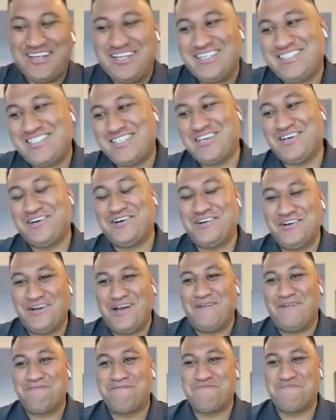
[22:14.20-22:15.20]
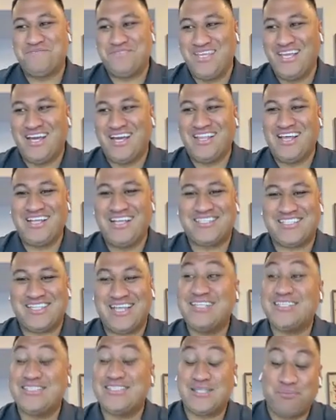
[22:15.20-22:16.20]
So yeah,
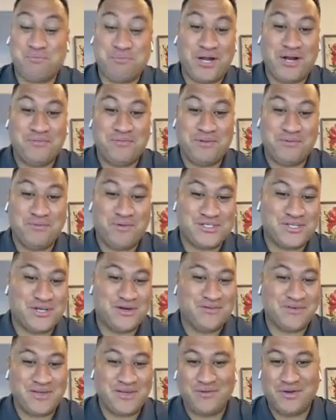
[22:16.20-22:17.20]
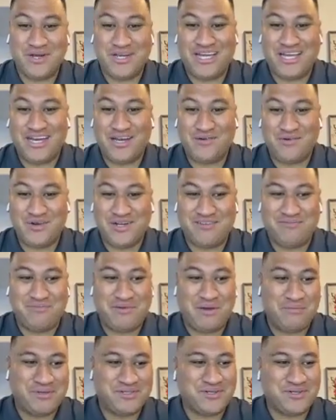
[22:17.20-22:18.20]
that's the problem we're solving. We're getting rid of
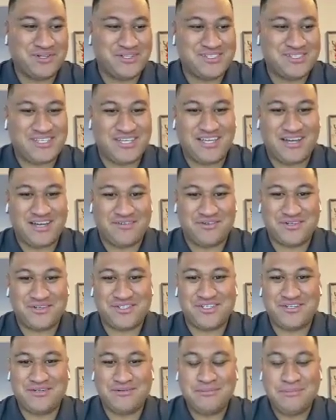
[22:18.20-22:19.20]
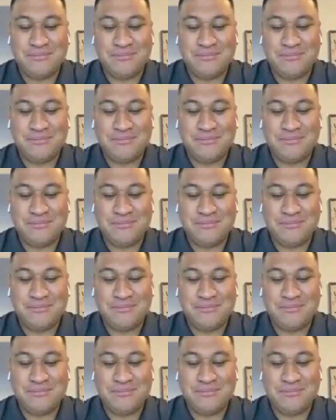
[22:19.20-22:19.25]
paper toilet seat covers.